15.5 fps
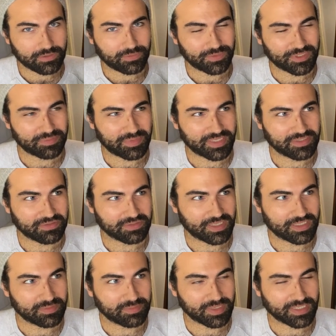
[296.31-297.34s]
which makes no
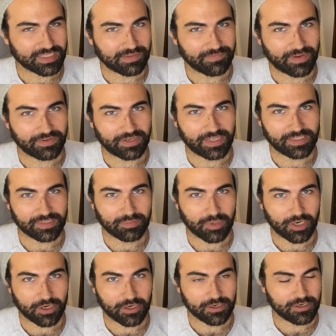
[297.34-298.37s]
sense because I found it at the
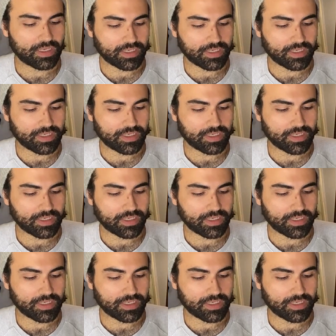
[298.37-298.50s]
bar.